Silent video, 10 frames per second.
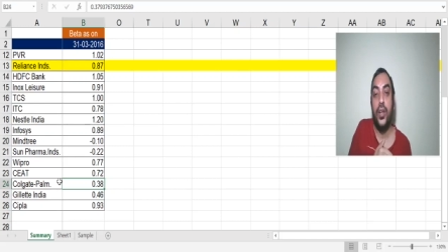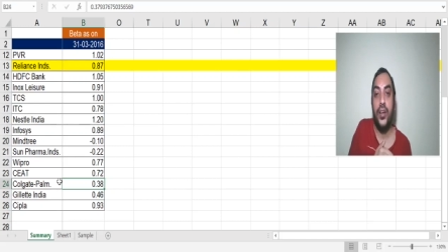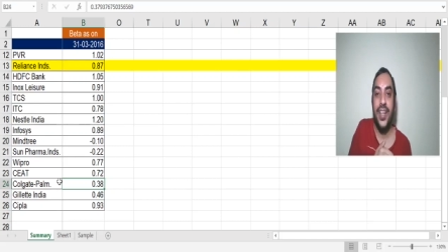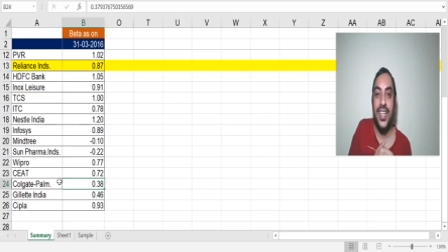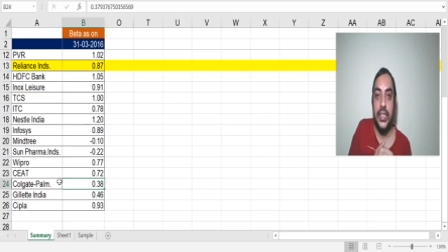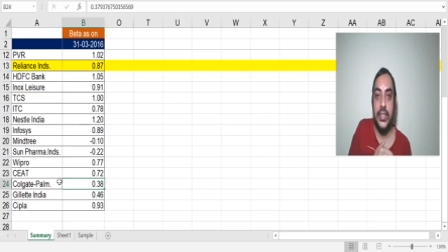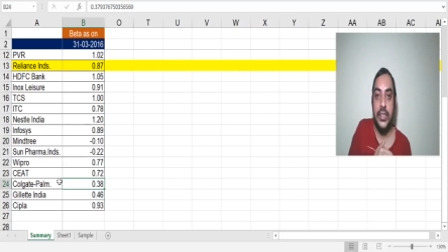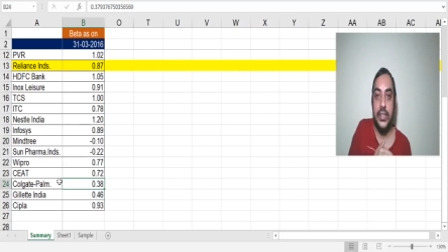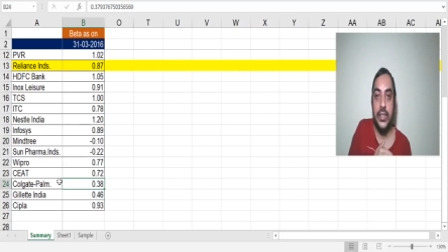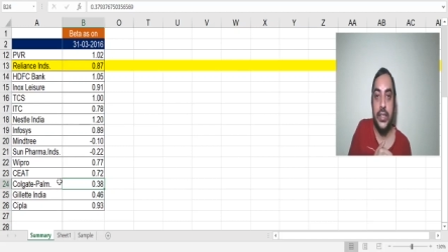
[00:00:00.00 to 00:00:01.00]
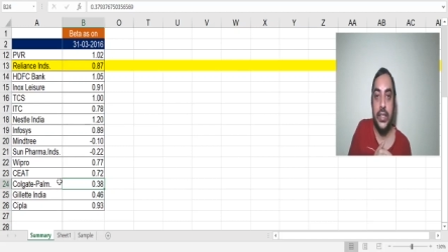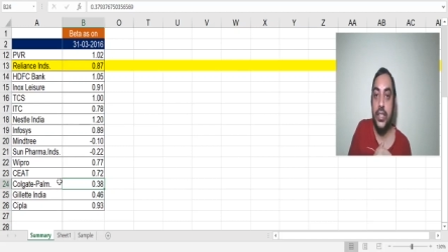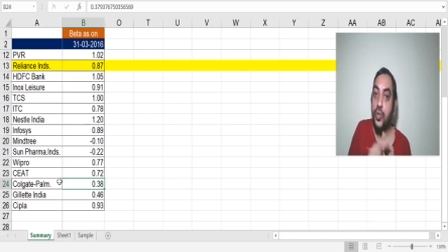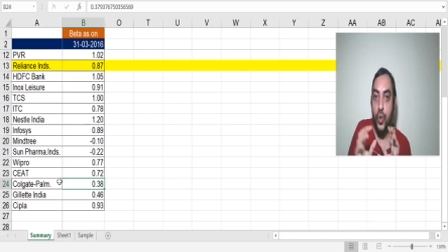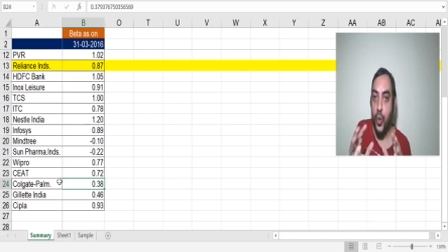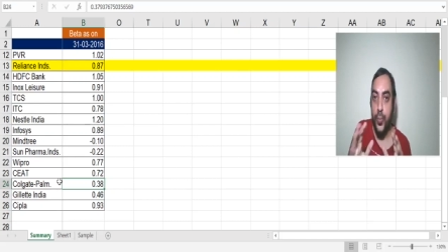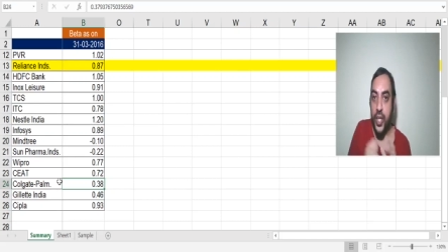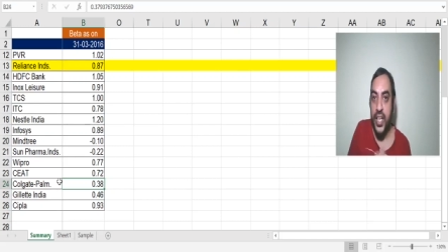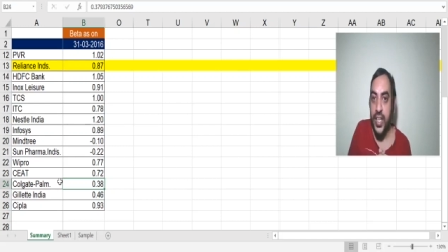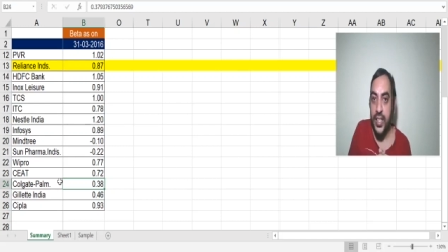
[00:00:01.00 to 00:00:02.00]
returns. Hope you are
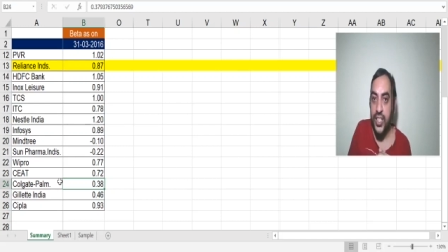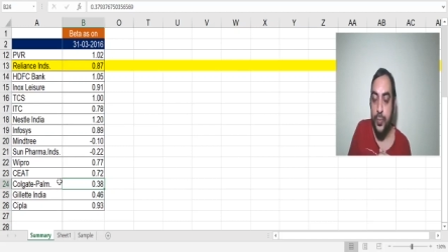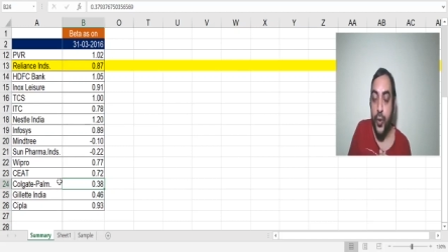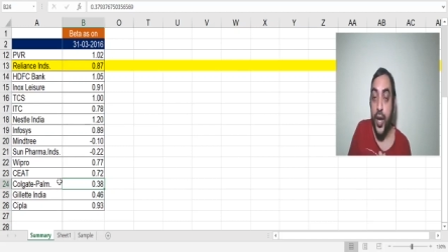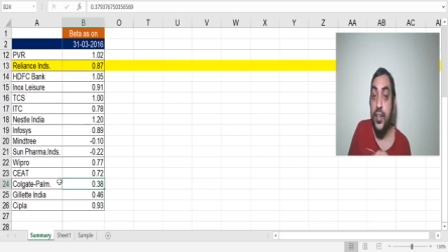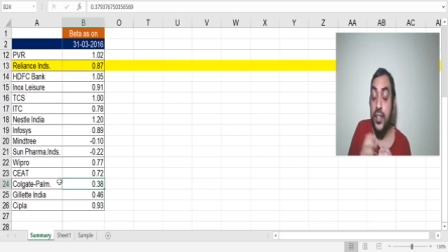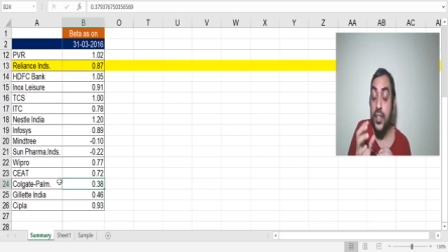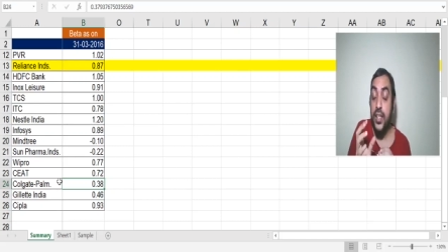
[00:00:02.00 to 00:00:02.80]
getting this point.